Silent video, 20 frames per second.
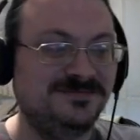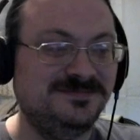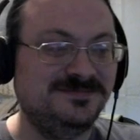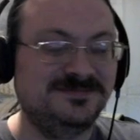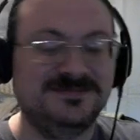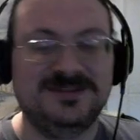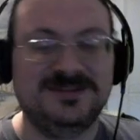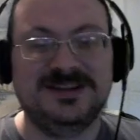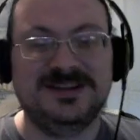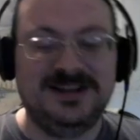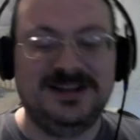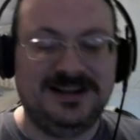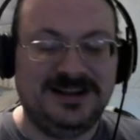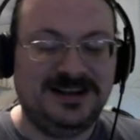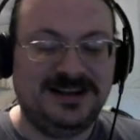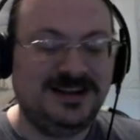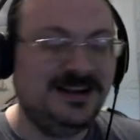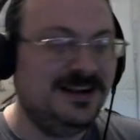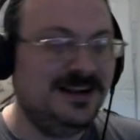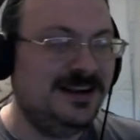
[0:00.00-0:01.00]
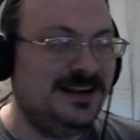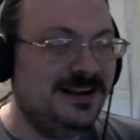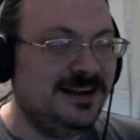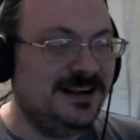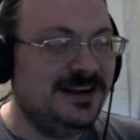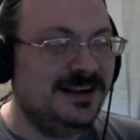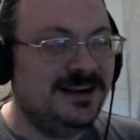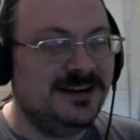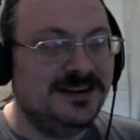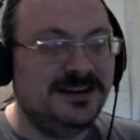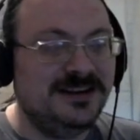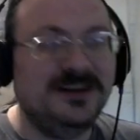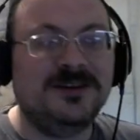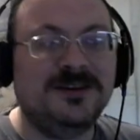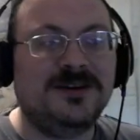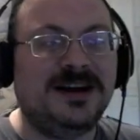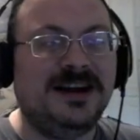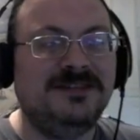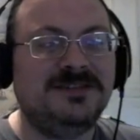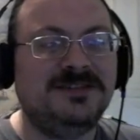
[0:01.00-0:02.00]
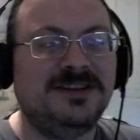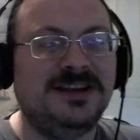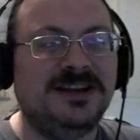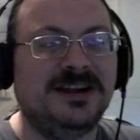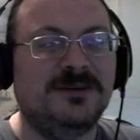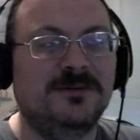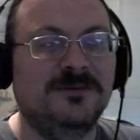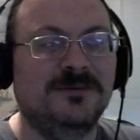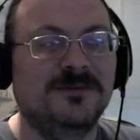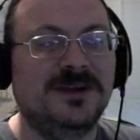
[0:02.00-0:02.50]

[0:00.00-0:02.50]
You know, I have to, like,